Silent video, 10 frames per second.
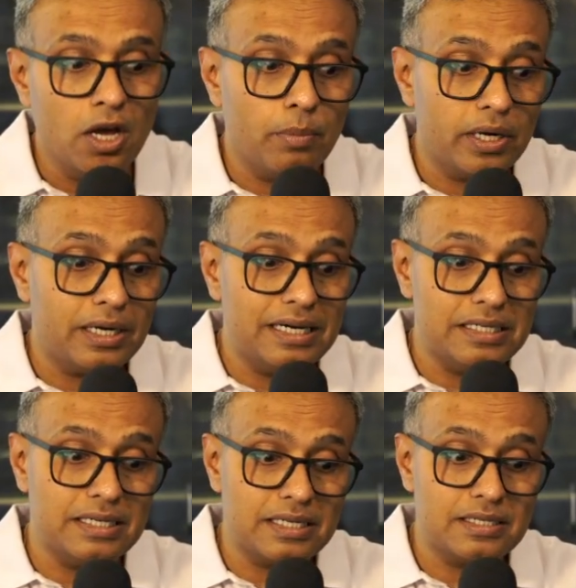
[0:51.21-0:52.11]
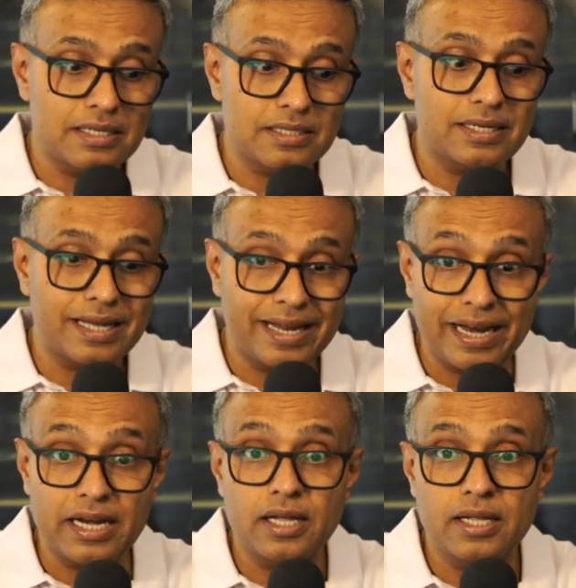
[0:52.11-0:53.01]
but it just doesn't
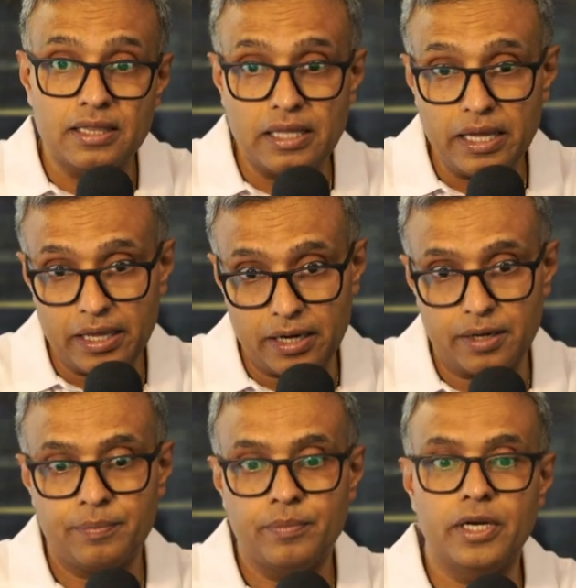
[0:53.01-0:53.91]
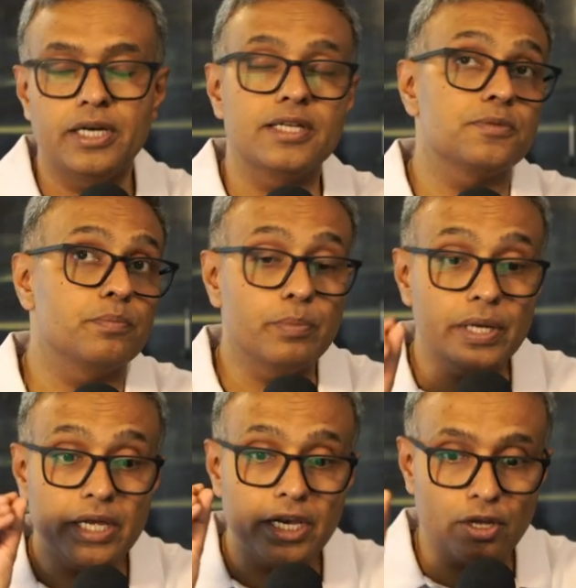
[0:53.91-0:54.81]
end there. It is
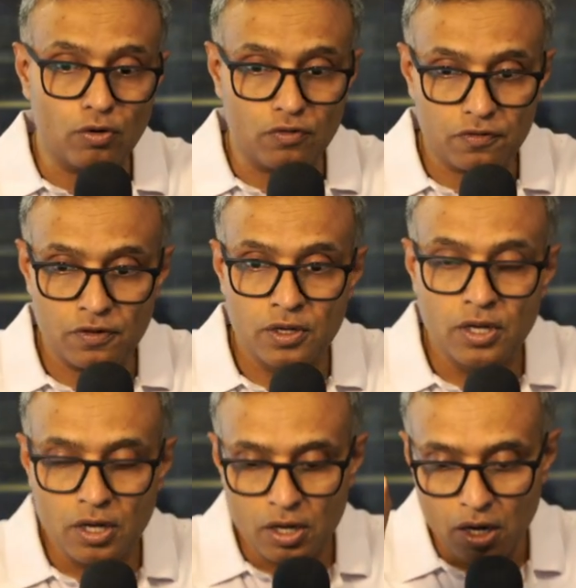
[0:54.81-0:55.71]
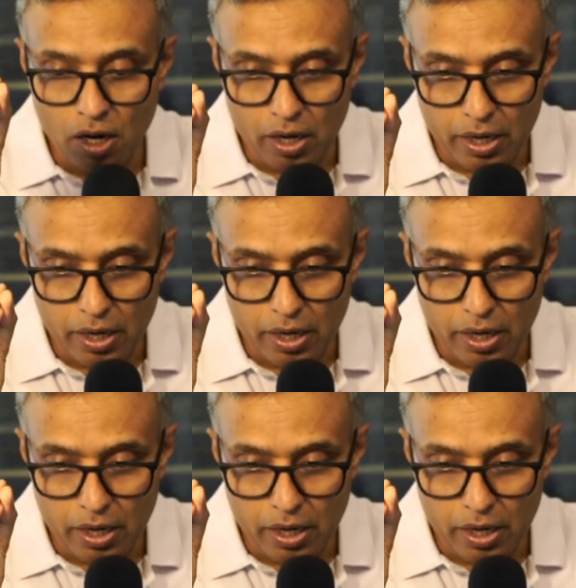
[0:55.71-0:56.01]
beginning of our